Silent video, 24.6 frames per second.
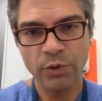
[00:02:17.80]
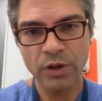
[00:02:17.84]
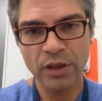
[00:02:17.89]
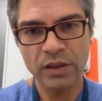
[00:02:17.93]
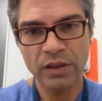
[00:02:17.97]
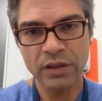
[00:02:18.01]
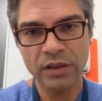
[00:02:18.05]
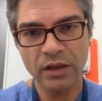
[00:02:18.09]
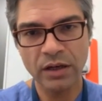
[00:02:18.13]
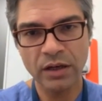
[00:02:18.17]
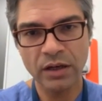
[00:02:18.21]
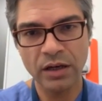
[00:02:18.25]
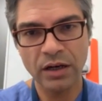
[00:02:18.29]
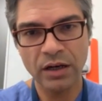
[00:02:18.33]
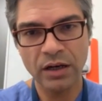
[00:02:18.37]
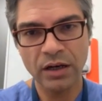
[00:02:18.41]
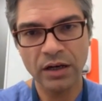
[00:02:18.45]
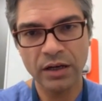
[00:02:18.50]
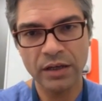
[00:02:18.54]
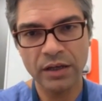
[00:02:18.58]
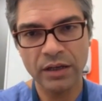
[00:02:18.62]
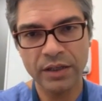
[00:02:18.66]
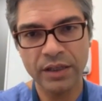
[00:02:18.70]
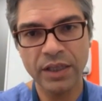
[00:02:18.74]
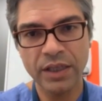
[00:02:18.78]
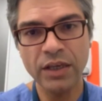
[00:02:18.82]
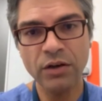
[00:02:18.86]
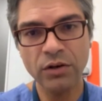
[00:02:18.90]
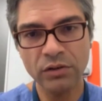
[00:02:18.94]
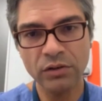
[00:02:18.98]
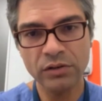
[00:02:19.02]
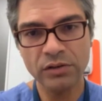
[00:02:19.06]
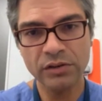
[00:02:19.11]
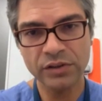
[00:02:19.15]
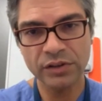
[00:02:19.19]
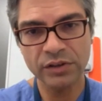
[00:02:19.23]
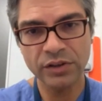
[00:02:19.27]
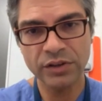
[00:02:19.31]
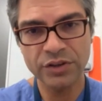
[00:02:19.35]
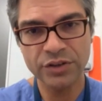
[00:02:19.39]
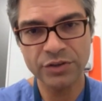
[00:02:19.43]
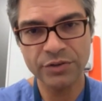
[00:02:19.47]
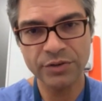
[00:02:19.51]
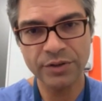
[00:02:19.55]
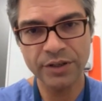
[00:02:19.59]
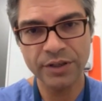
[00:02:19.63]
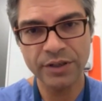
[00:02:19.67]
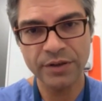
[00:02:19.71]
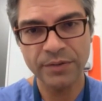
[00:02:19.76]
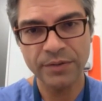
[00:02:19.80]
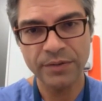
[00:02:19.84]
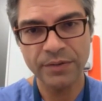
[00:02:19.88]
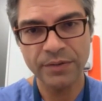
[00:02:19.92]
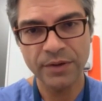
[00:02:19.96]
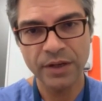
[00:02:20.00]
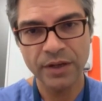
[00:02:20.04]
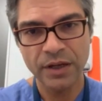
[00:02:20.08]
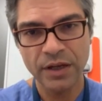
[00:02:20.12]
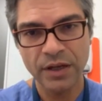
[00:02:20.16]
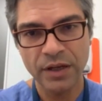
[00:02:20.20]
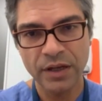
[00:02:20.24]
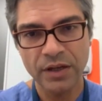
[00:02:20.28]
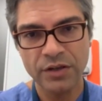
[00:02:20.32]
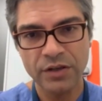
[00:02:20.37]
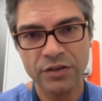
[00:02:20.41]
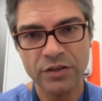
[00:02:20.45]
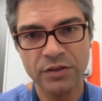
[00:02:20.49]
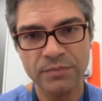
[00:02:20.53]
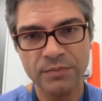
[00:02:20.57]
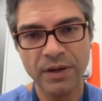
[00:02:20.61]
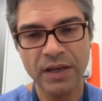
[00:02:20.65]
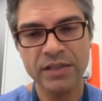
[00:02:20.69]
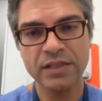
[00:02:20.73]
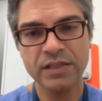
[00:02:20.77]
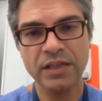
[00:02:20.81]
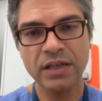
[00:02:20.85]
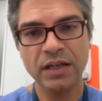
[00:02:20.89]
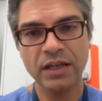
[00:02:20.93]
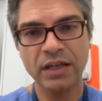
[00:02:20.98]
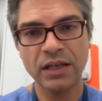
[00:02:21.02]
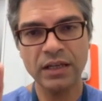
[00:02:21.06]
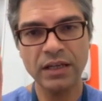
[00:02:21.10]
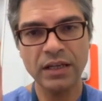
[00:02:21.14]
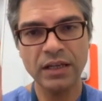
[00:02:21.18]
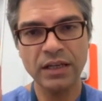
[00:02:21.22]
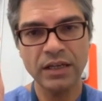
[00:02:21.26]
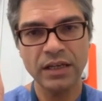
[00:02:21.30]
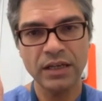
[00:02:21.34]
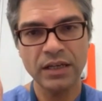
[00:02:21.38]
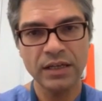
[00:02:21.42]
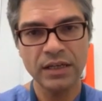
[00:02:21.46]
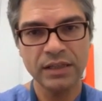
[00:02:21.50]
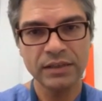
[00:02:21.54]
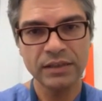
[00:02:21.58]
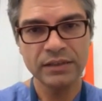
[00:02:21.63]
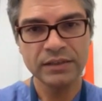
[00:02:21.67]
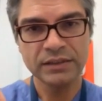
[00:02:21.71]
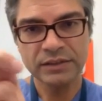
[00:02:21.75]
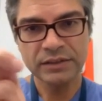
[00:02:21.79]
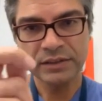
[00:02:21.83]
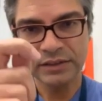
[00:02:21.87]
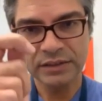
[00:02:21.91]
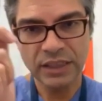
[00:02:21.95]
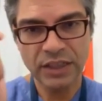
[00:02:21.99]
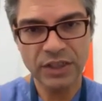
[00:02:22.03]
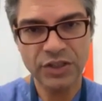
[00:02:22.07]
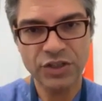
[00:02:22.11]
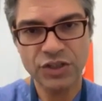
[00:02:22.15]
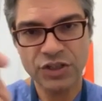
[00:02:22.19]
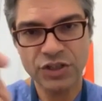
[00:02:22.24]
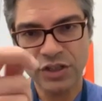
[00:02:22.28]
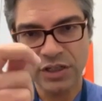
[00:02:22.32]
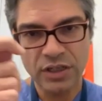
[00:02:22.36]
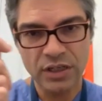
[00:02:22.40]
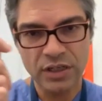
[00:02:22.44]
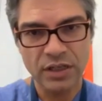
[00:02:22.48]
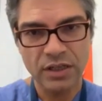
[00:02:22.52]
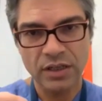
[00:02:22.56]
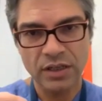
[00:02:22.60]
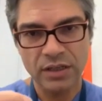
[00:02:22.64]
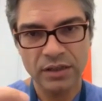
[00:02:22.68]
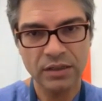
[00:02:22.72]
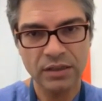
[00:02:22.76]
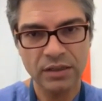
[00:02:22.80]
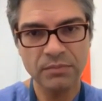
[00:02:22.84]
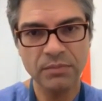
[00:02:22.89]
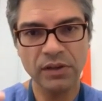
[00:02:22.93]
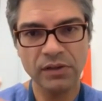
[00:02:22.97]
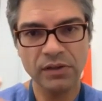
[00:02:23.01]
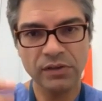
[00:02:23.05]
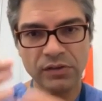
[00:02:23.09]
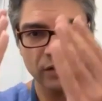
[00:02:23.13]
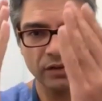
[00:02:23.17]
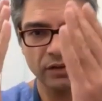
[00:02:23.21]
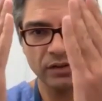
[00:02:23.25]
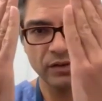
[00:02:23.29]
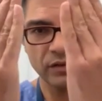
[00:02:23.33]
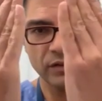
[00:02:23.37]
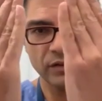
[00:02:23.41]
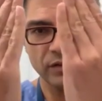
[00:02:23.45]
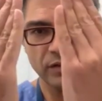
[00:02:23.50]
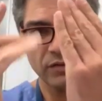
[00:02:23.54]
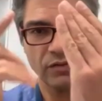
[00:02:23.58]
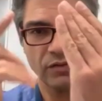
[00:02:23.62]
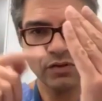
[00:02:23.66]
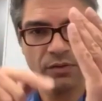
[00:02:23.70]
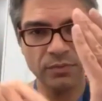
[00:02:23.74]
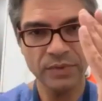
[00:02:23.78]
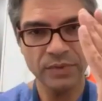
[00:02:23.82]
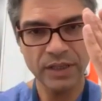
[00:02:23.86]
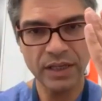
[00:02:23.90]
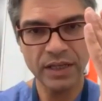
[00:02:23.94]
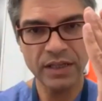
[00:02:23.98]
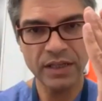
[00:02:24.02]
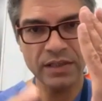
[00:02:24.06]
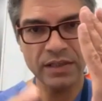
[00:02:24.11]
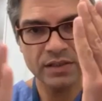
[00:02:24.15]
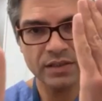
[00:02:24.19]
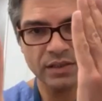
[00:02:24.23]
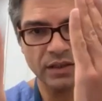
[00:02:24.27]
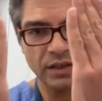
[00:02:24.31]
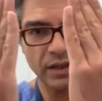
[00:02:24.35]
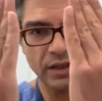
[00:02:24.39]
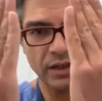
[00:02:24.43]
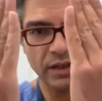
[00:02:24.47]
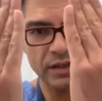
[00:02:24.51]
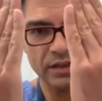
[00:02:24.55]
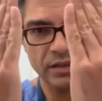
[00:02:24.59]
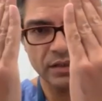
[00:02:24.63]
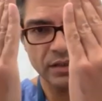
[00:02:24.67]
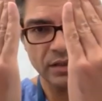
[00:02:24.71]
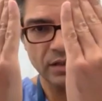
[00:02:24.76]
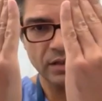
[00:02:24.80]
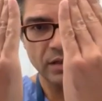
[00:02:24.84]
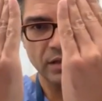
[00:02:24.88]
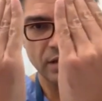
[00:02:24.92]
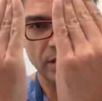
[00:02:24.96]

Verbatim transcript: with keyhole surgery to basically stitch the muscles from the inside